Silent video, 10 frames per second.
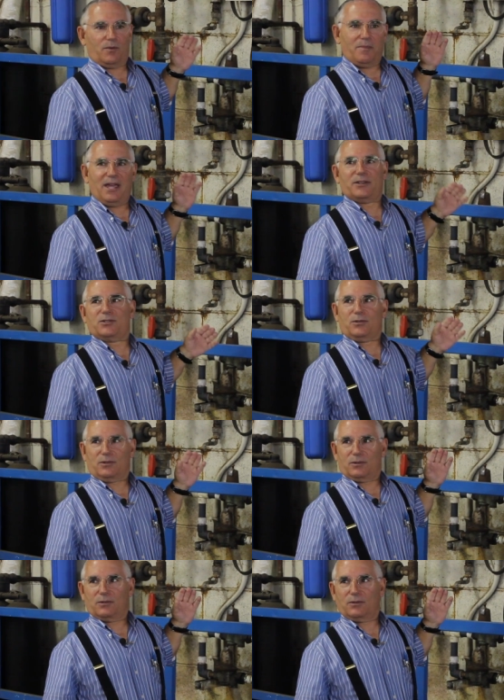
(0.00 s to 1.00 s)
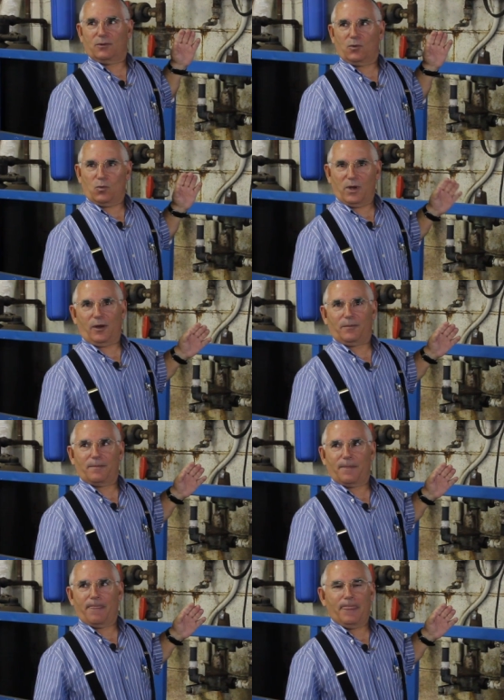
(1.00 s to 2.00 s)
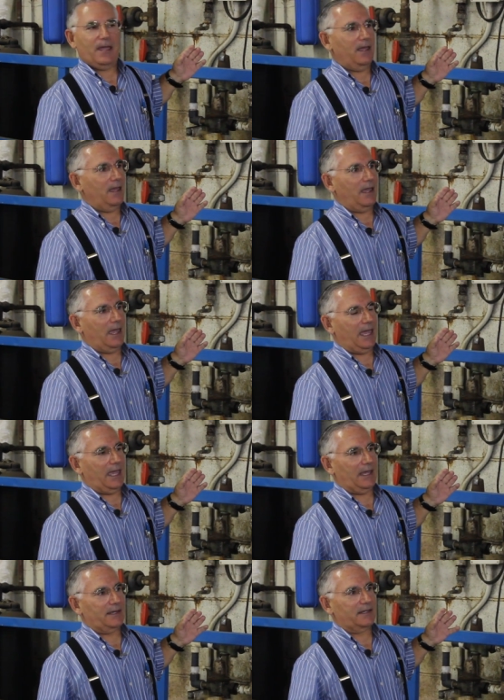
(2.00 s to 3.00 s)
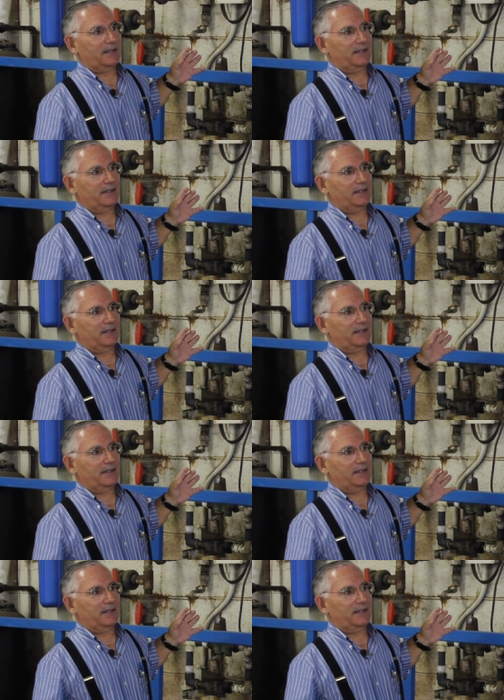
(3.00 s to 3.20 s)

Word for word: or master well. And